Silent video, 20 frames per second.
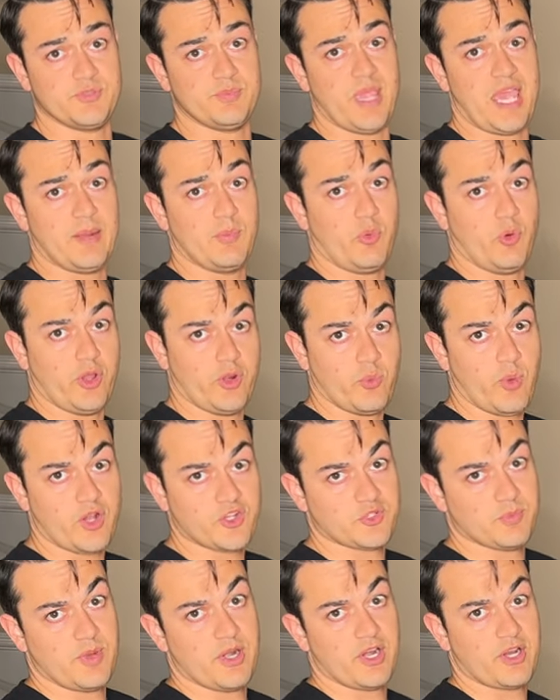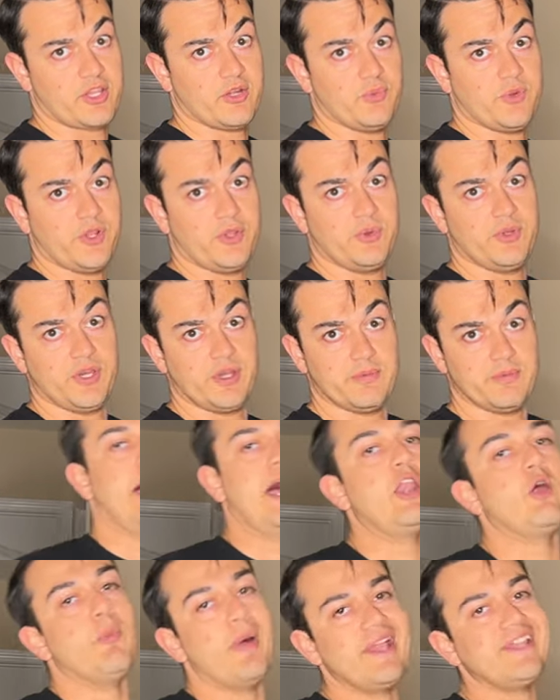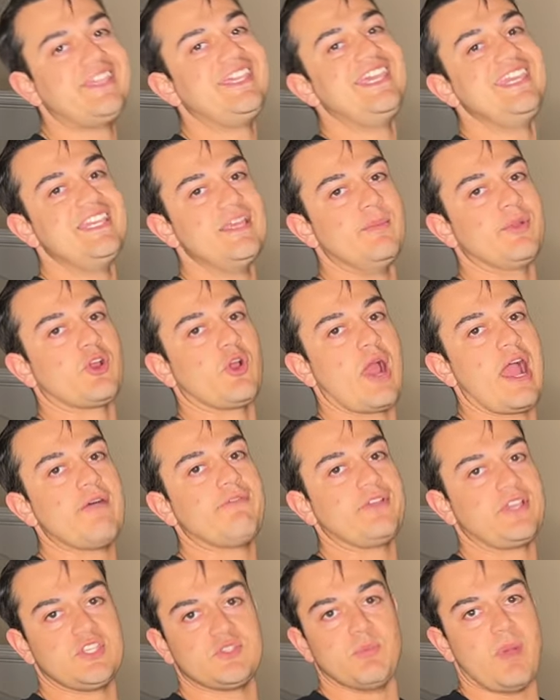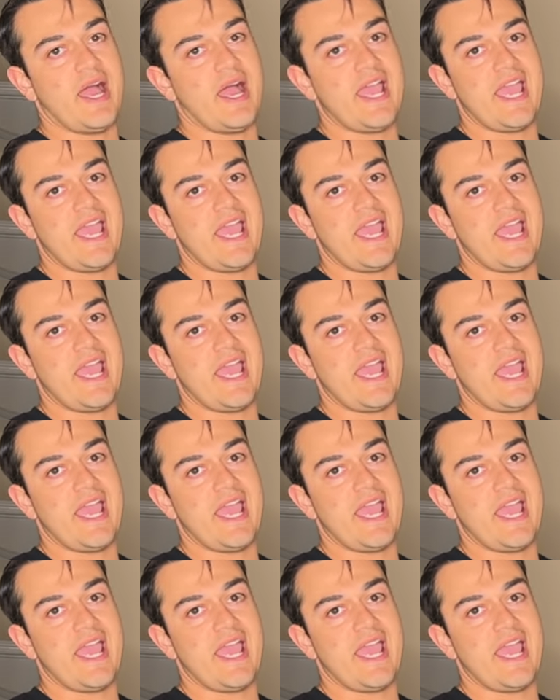bad boy and watch American Reunion. I know my key demographic is my